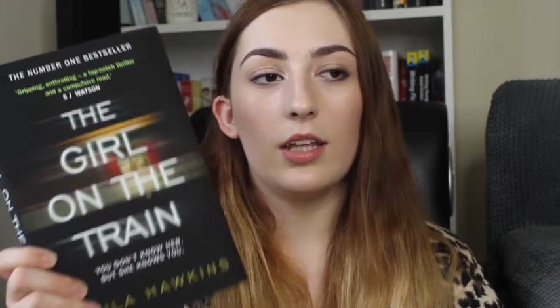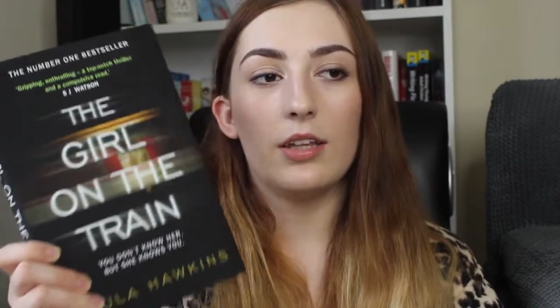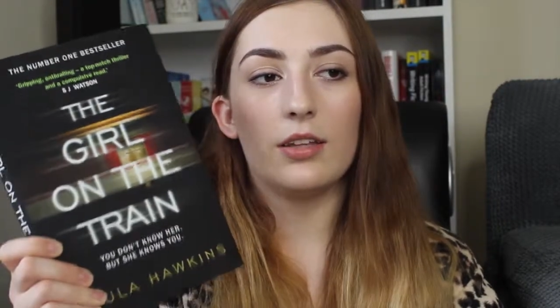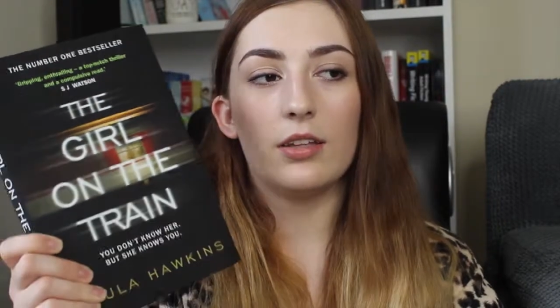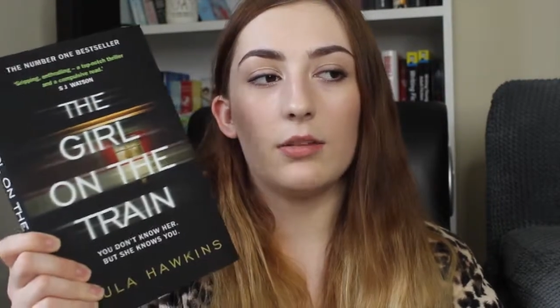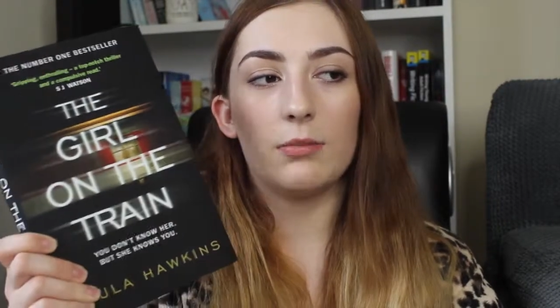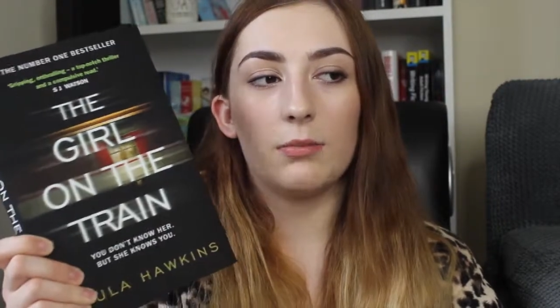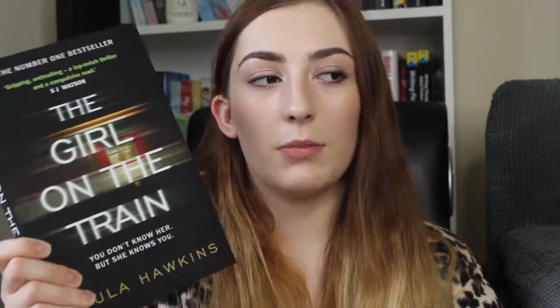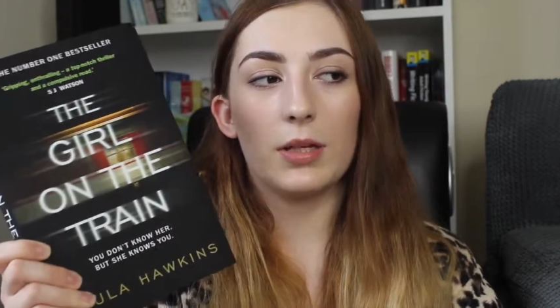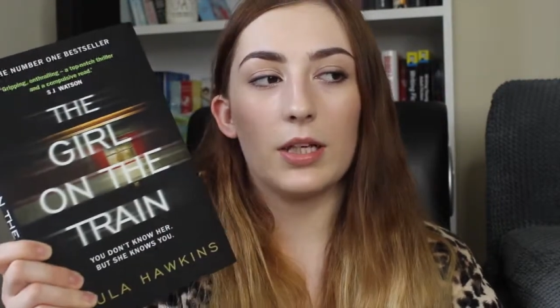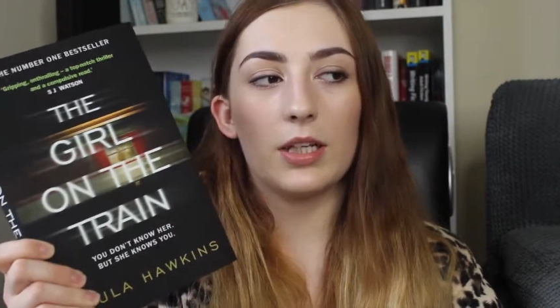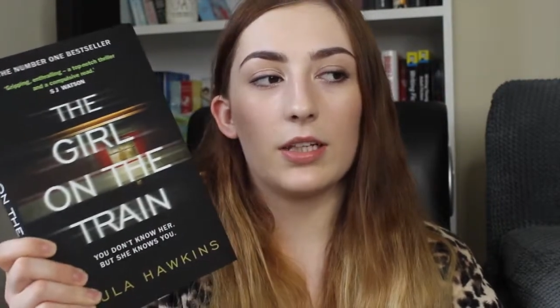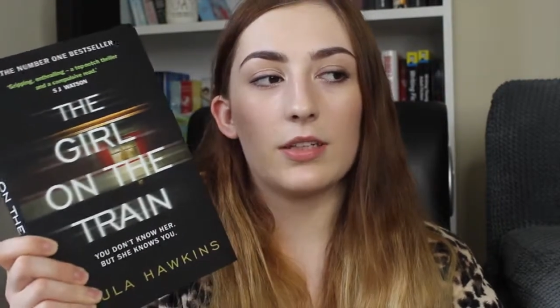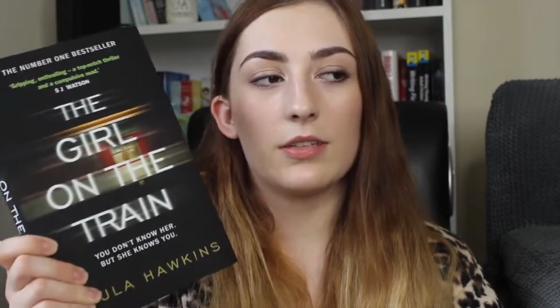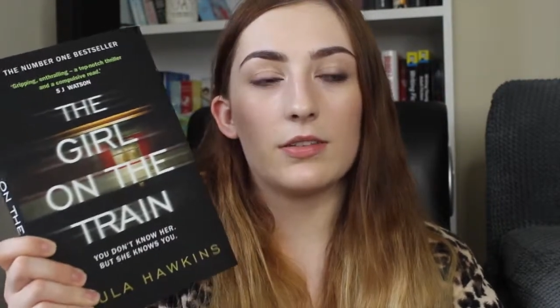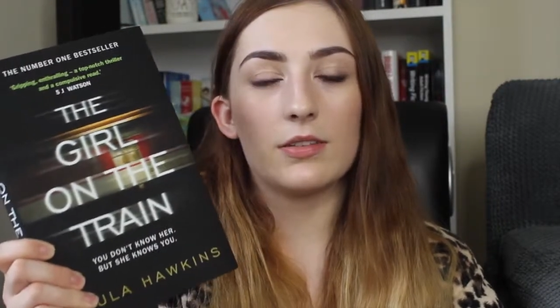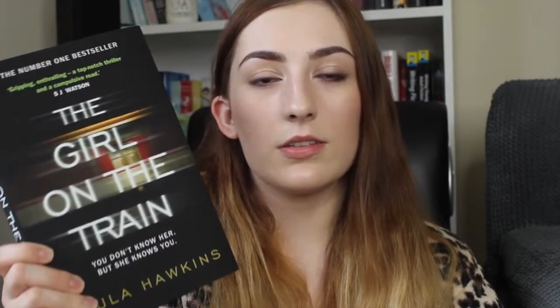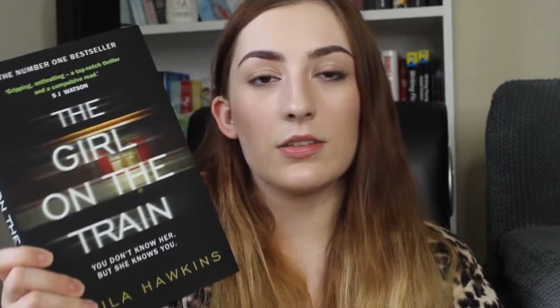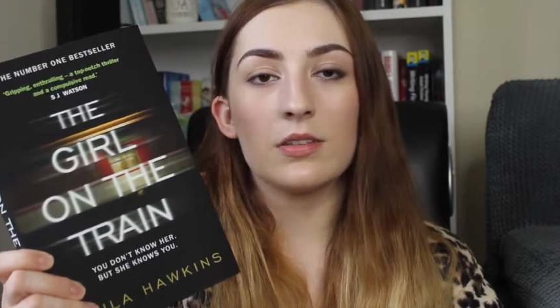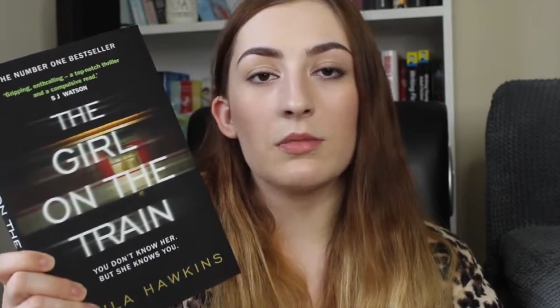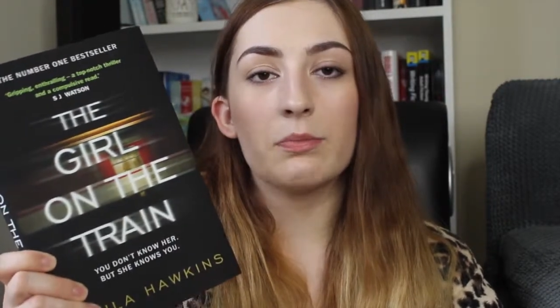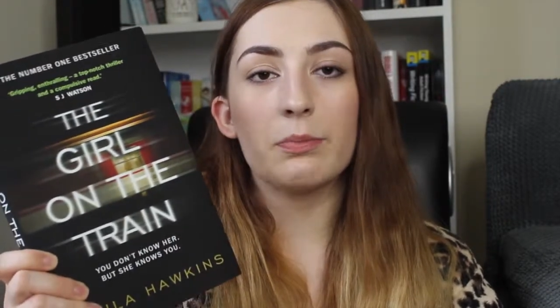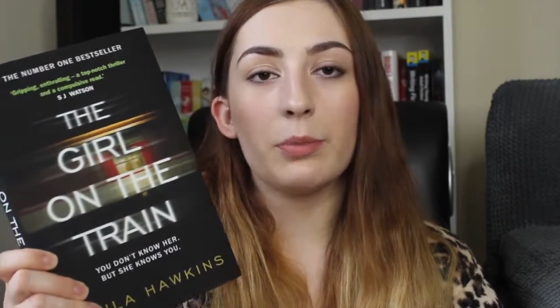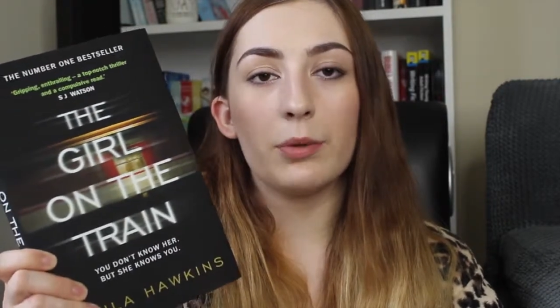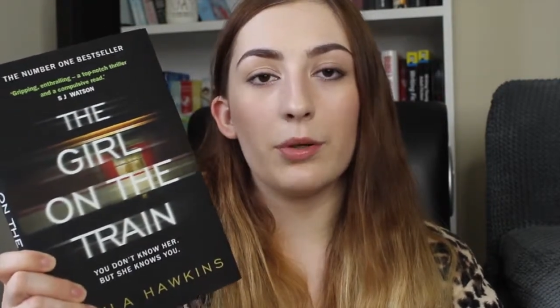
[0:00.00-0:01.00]
that makes
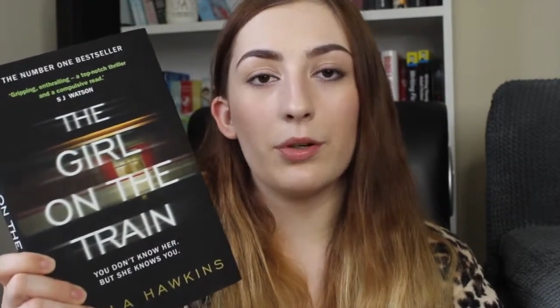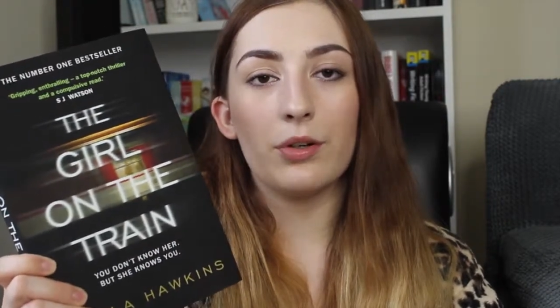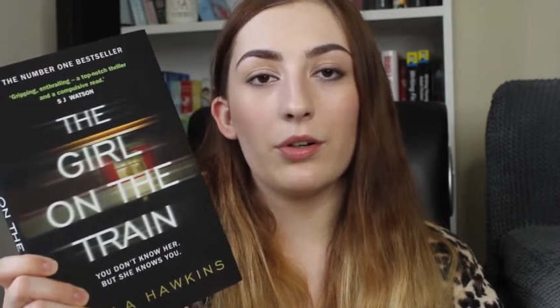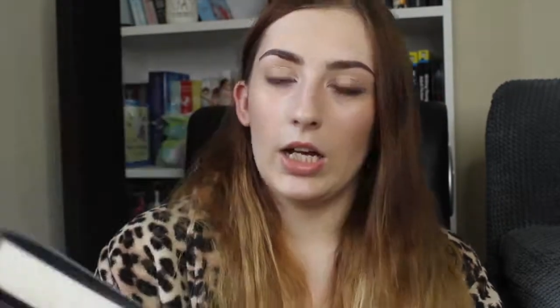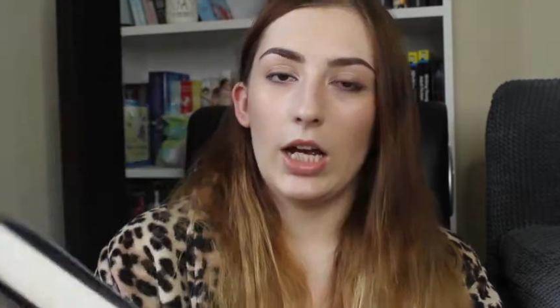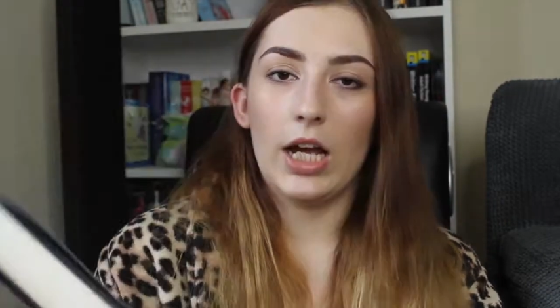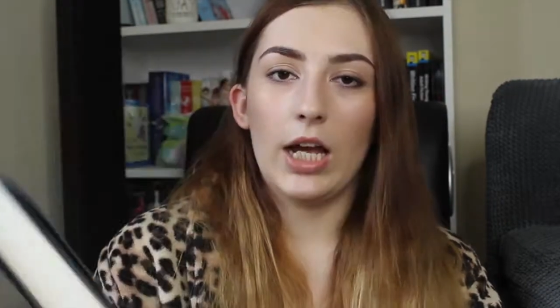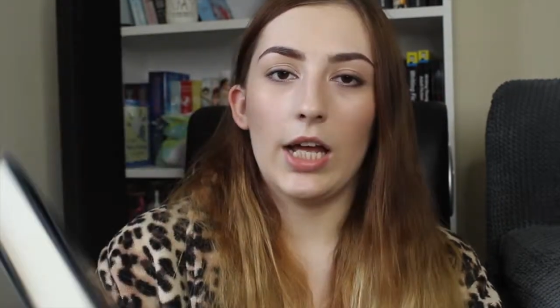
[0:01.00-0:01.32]
this book,